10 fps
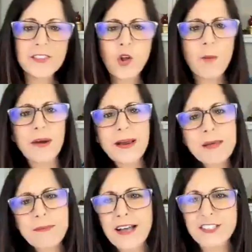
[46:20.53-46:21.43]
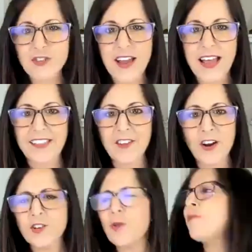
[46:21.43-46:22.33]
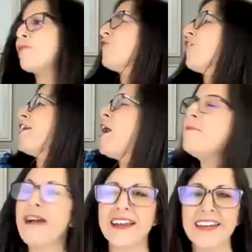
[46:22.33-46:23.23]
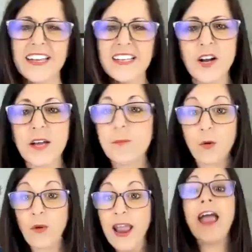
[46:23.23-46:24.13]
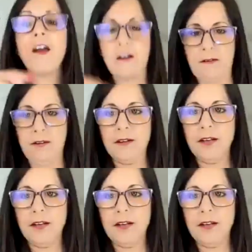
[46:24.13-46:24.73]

Lord, bring me my strength. Lord, you'll provide all my needs. But where?